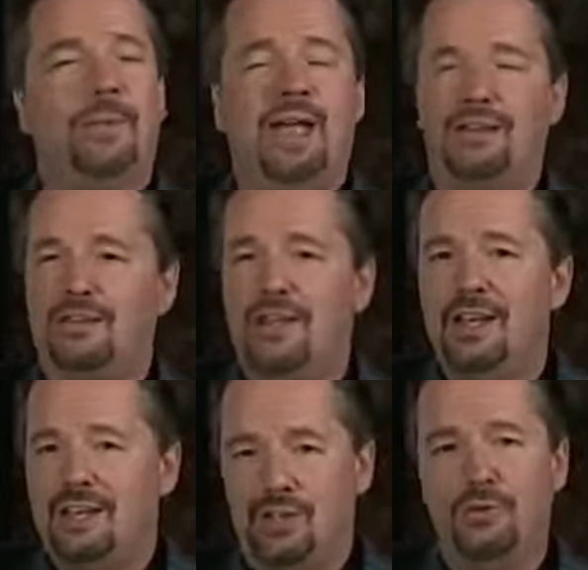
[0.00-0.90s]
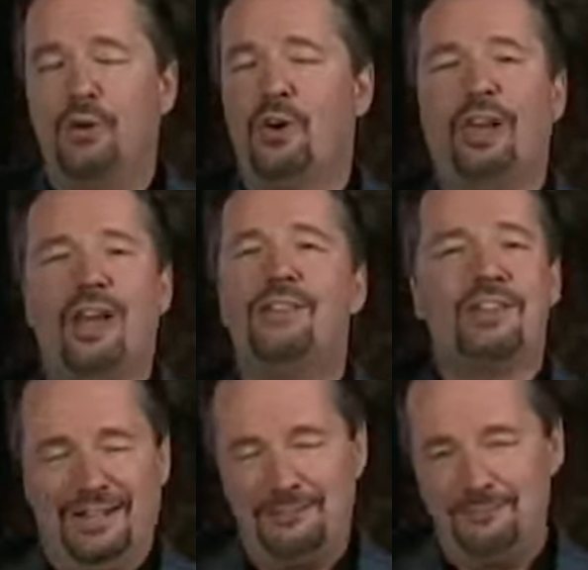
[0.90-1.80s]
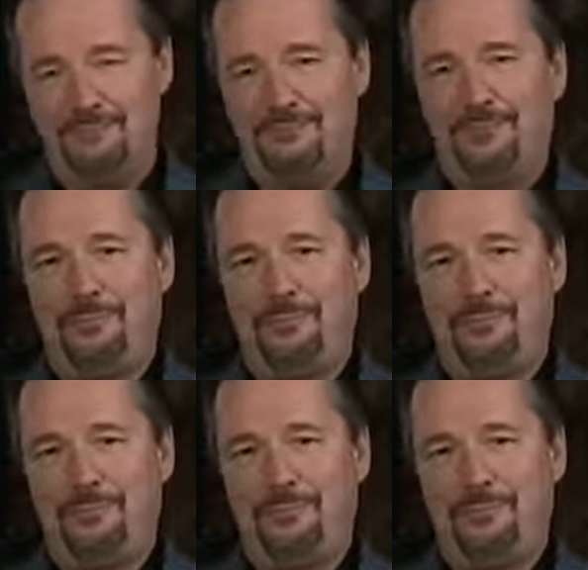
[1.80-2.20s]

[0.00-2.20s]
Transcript: and, and humor and everything.